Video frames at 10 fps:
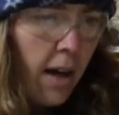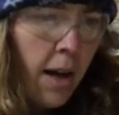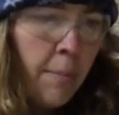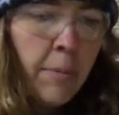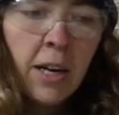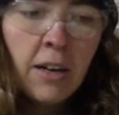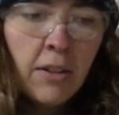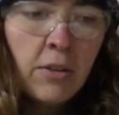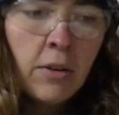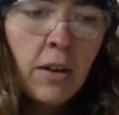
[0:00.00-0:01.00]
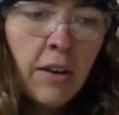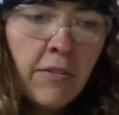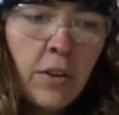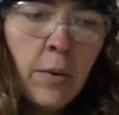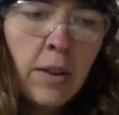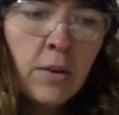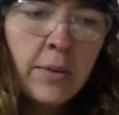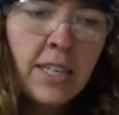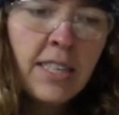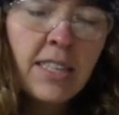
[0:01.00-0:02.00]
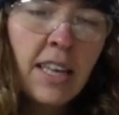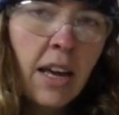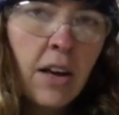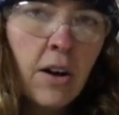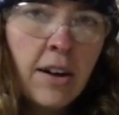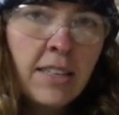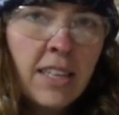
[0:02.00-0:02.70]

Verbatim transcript: Um, but another, a few other reasons that can cause